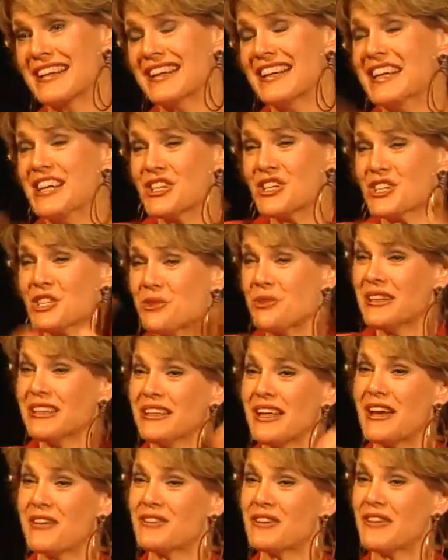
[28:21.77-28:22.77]
and just doing a
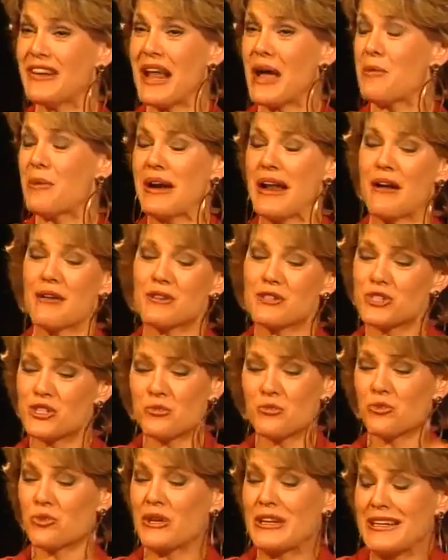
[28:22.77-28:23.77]
lot of and I went out on
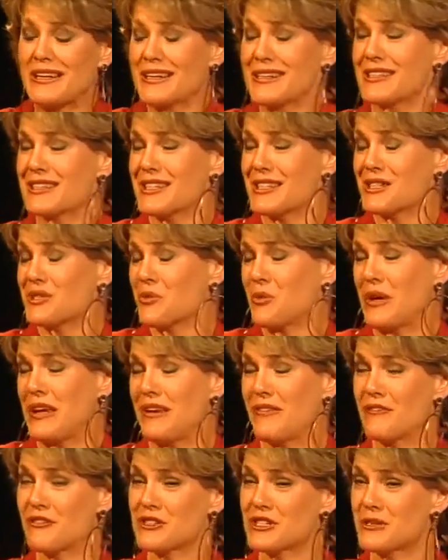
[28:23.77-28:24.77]
some readings this
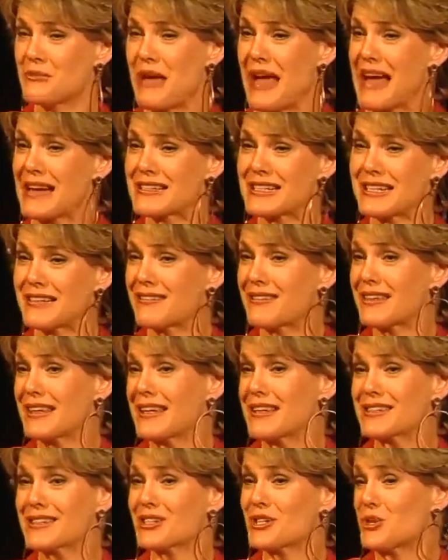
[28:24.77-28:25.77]
week for some acting
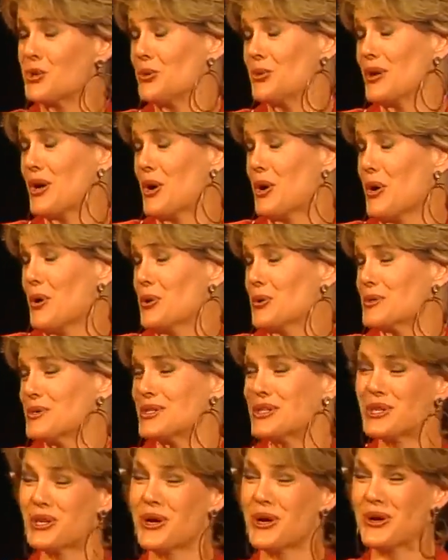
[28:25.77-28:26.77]
things, and who
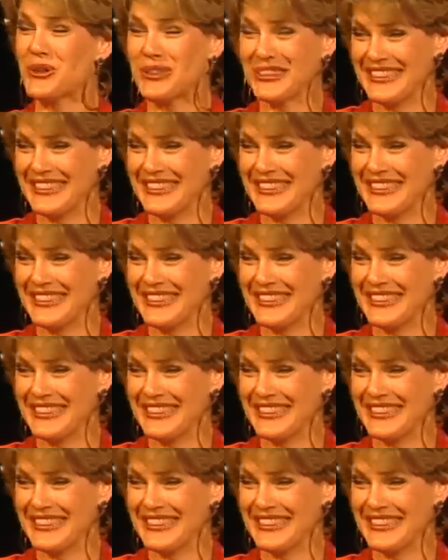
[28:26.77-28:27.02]
knows, you know.